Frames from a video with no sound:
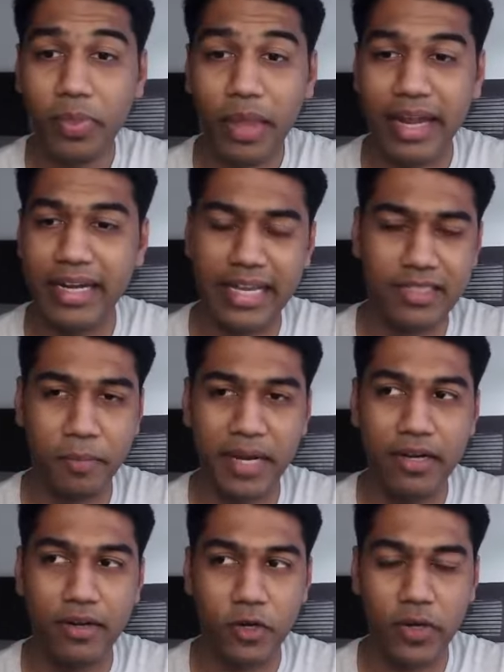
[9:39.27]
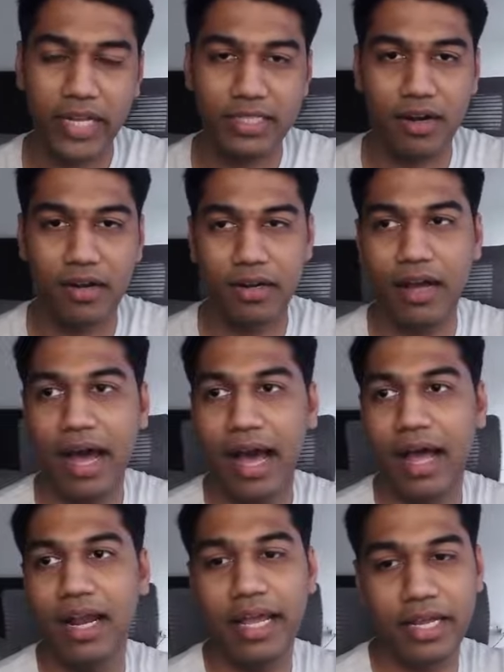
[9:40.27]
It takes a minute to get started
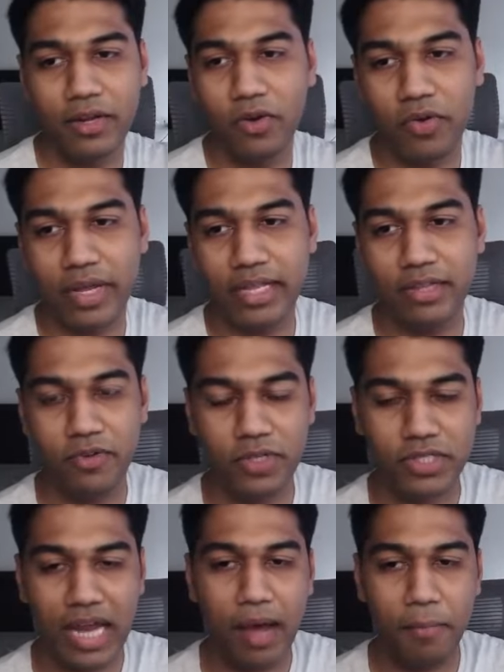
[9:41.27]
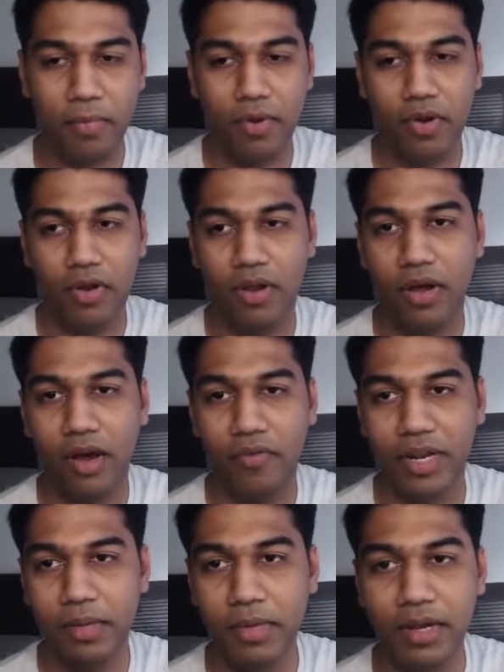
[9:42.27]
and, like, get the first app
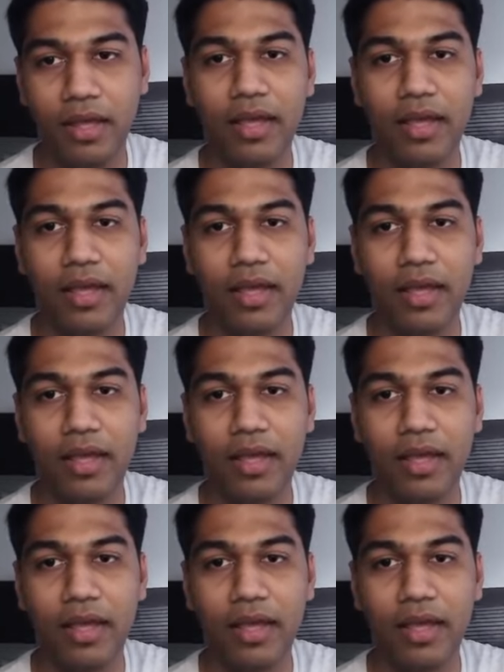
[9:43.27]
available.